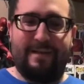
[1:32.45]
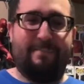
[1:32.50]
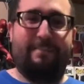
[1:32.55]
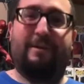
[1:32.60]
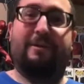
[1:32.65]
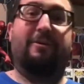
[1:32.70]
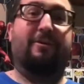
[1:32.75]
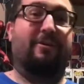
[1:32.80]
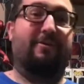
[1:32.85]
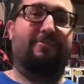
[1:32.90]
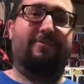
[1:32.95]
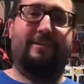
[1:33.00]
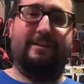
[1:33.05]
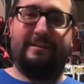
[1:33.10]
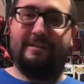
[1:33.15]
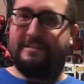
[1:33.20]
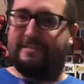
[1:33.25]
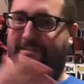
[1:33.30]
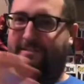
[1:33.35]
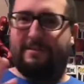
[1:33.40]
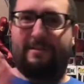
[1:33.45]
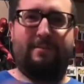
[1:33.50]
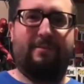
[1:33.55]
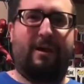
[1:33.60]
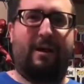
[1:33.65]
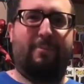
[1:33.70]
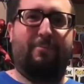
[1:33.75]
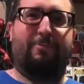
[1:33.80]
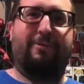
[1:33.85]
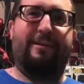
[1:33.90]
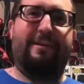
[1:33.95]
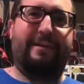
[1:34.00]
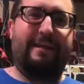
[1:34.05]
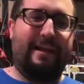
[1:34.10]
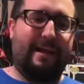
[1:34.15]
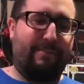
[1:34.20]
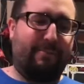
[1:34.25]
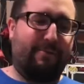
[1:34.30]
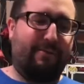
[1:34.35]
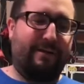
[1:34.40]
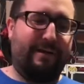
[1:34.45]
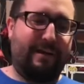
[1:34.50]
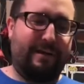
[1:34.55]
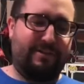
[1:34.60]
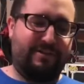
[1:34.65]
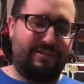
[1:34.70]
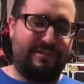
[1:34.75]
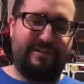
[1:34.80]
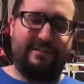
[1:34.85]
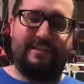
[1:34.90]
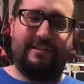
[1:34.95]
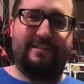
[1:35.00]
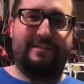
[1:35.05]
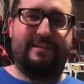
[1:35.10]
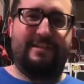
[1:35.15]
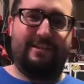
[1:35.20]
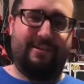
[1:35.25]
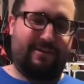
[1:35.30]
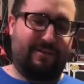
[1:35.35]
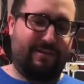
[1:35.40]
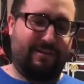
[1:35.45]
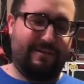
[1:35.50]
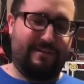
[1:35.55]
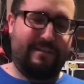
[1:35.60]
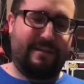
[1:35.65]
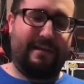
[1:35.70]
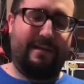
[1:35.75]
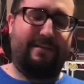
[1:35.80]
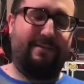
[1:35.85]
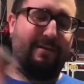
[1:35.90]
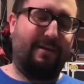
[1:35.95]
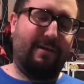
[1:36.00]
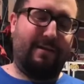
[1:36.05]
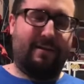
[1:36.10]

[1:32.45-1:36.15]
My girlfriend is operating camera right now. She's gonna tell you all the time,